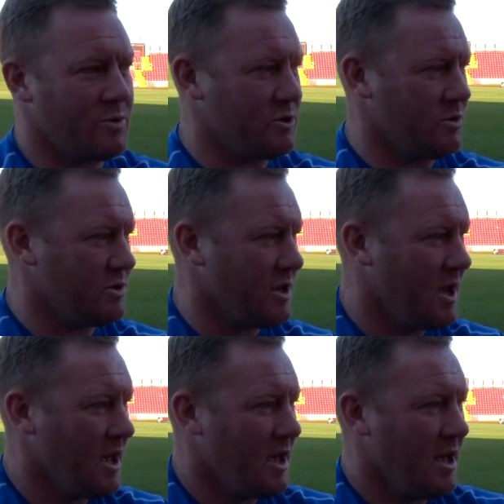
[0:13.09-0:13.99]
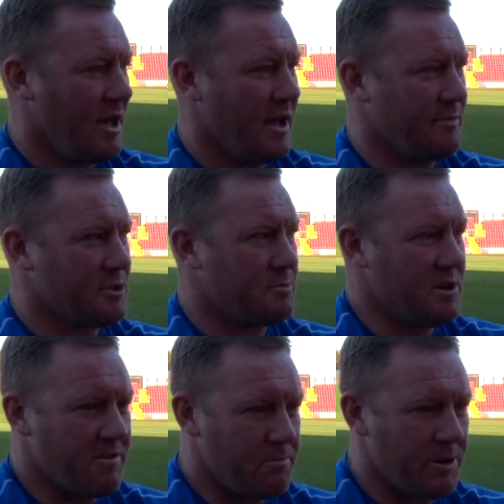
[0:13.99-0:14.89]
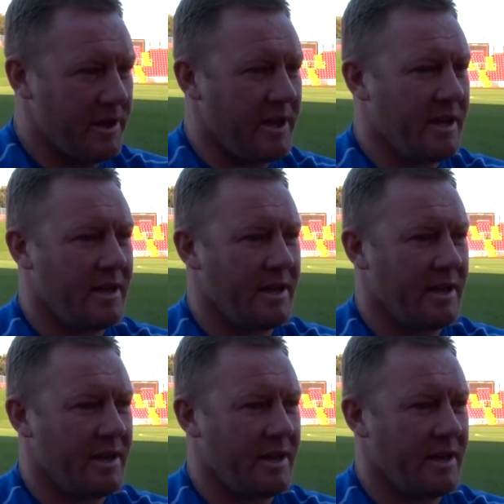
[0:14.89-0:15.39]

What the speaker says: which was speed of play,